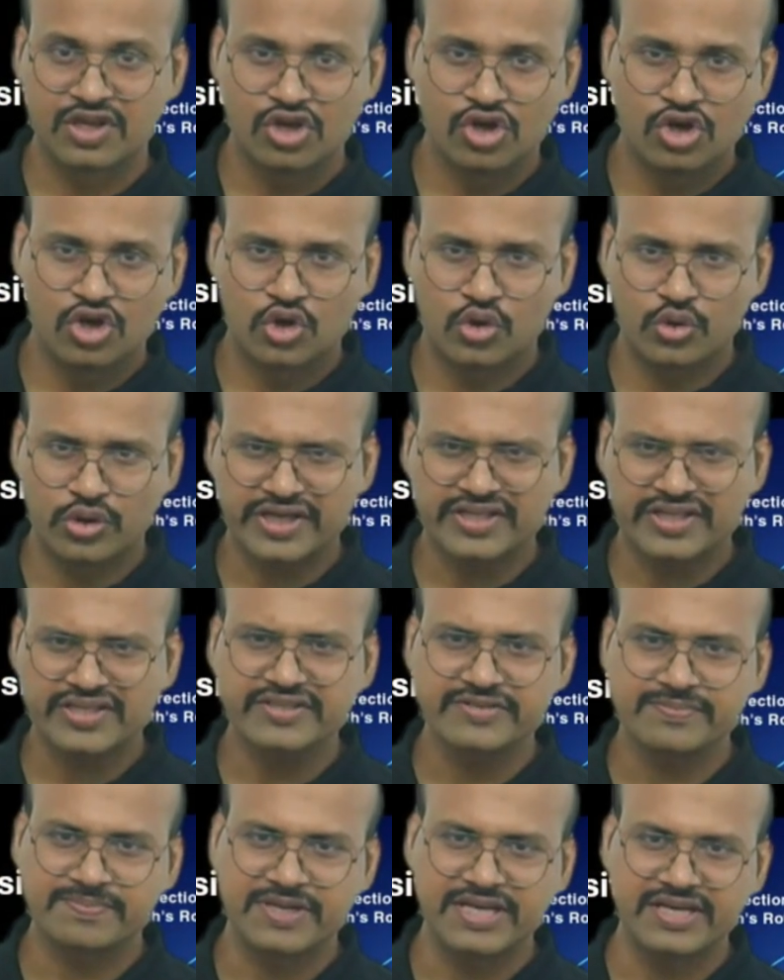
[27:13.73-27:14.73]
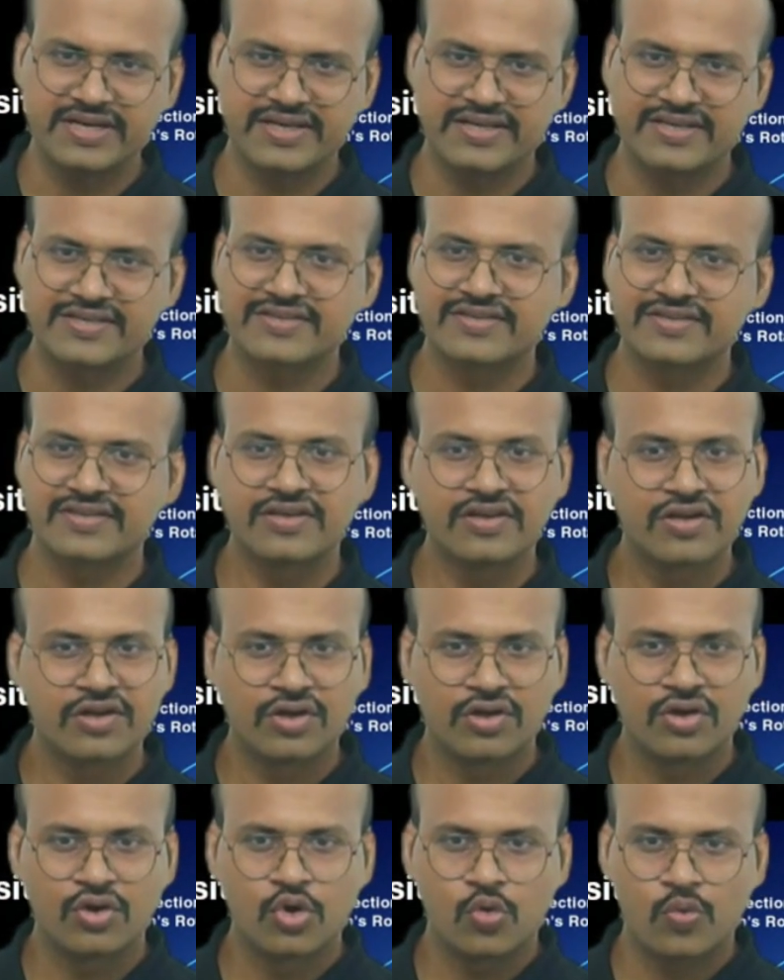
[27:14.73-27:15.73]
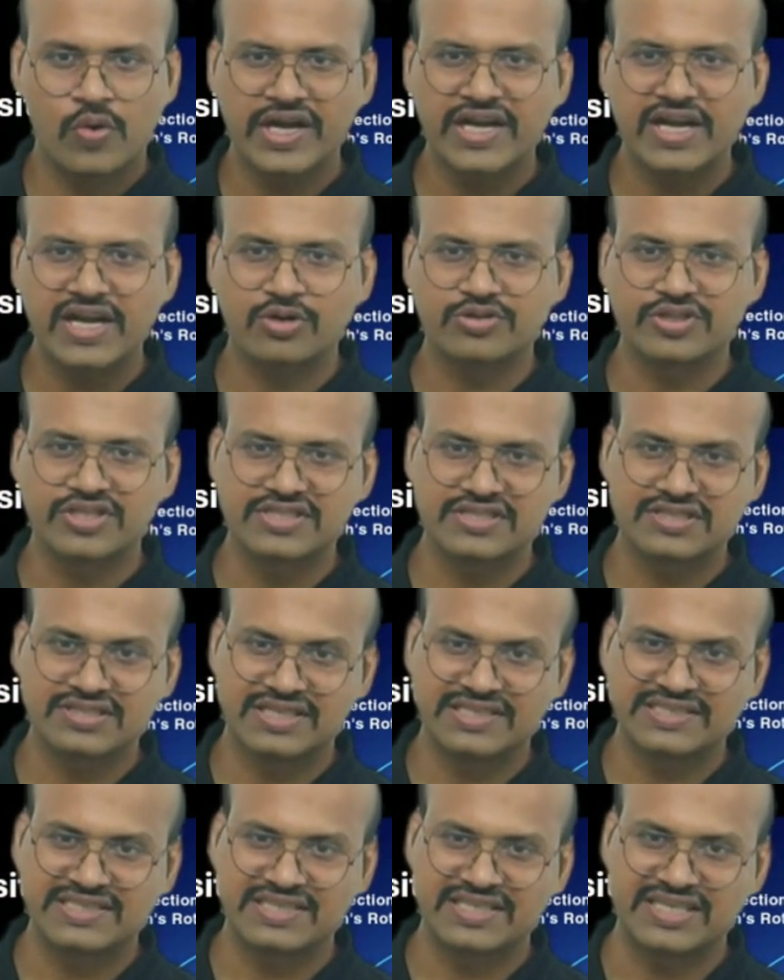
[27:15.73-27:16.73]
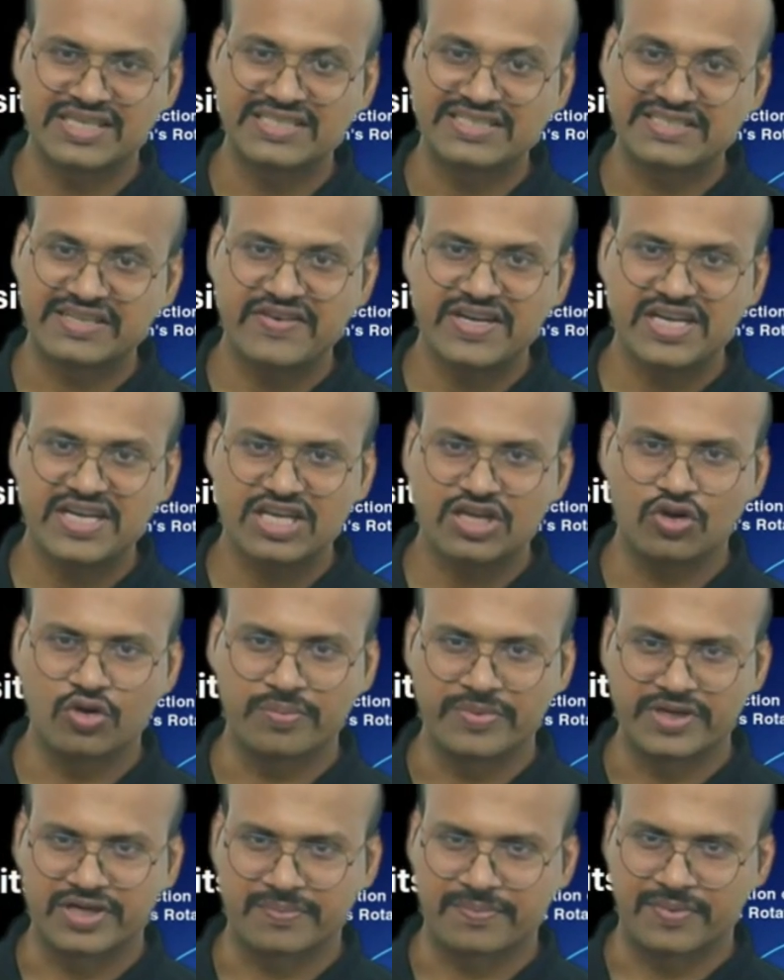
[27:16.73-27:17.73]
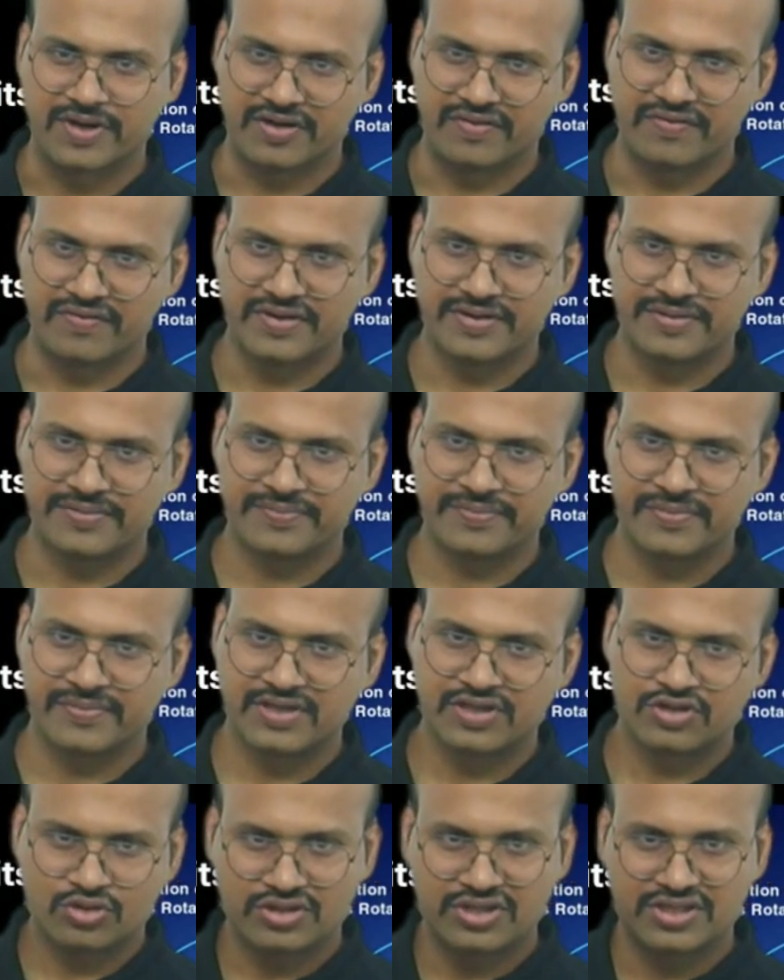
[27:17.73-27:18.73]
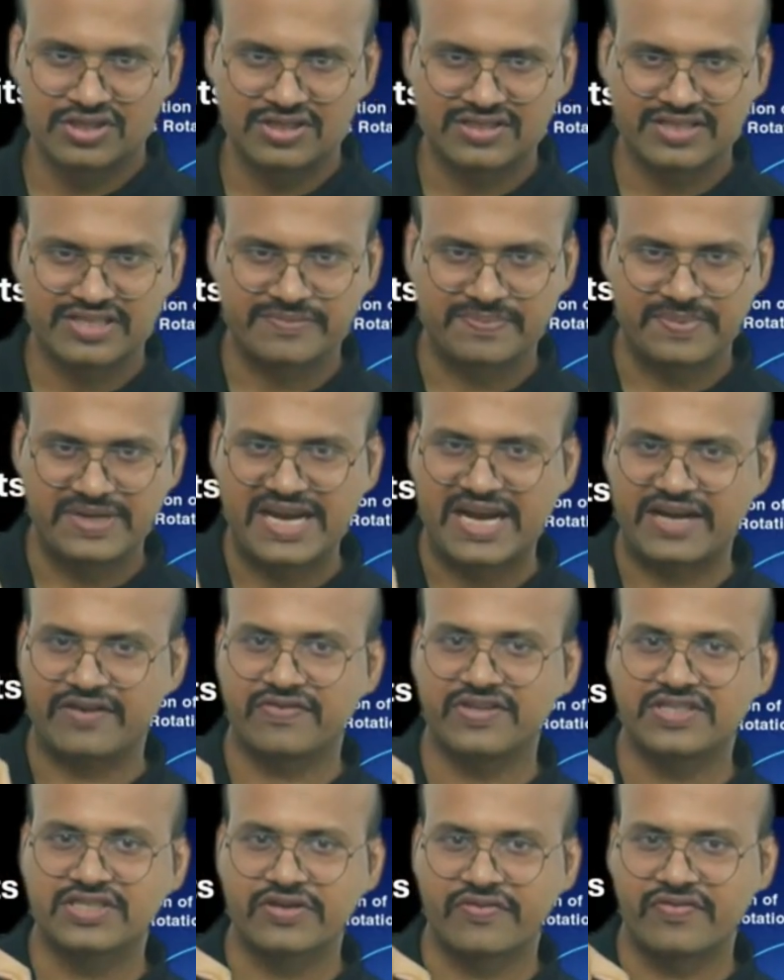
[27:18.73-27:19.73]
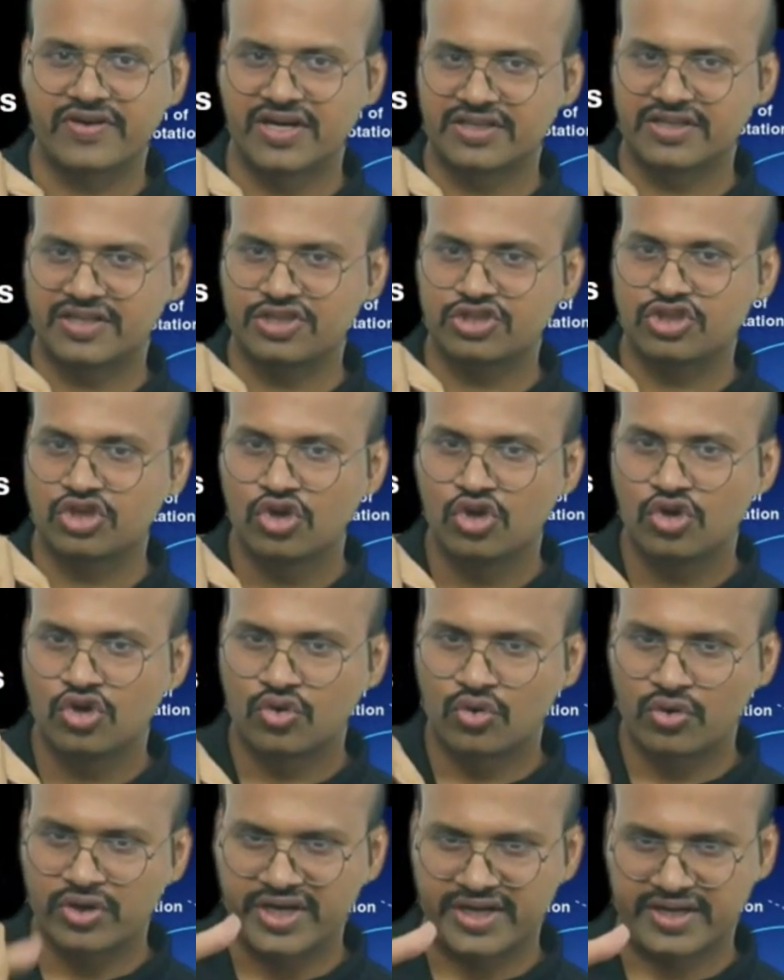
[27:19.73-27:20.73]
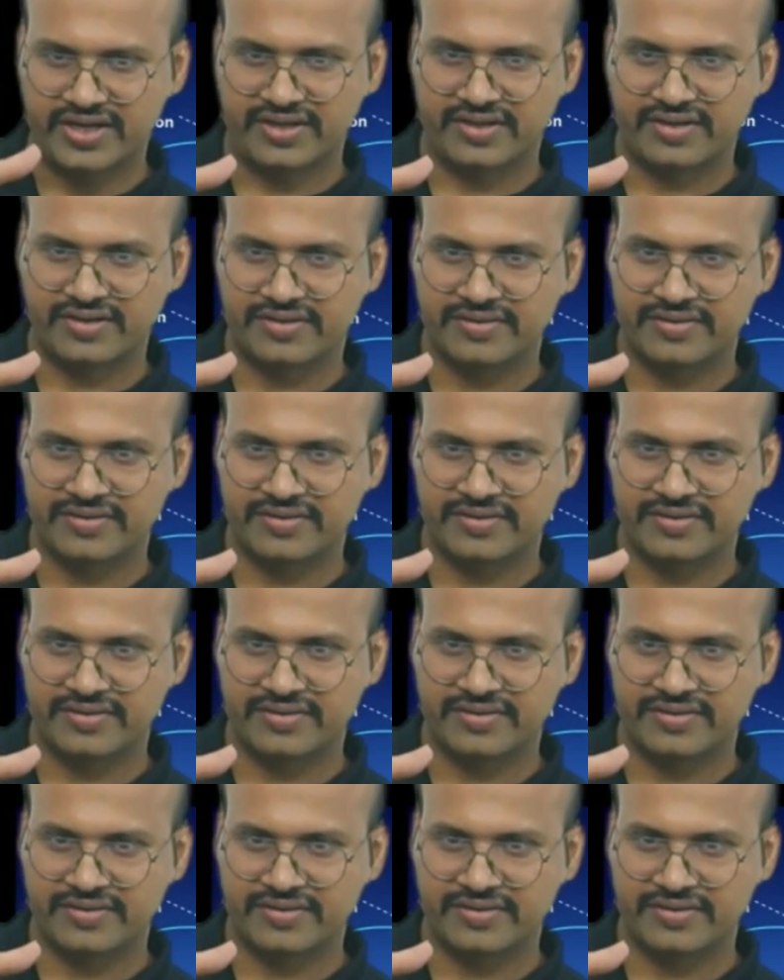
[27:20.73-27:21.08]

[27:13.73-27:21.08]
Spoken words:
Rotation speed is 1670 km per hour. So this is the speed at which our Earth is rotating.